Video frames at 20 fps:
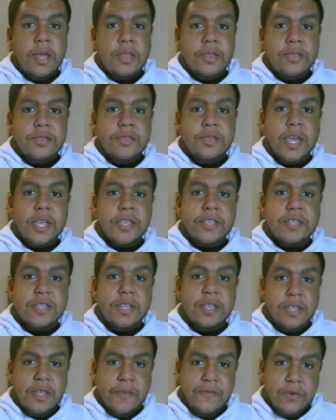That's
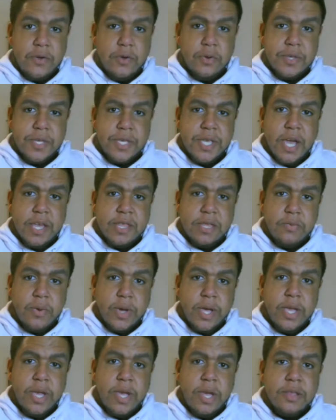the difficulty out of the
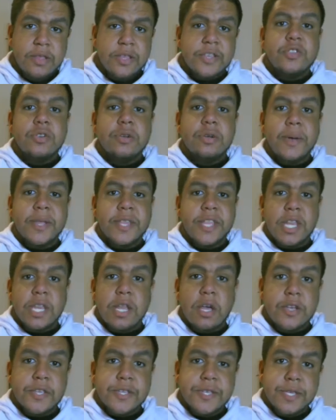way. Let's talk about the
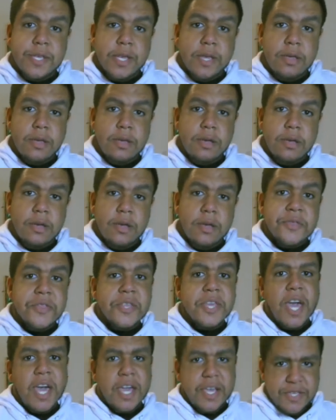last thing,
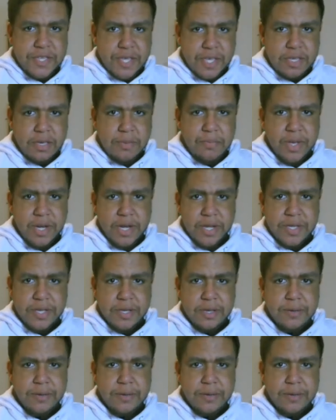the accessibility.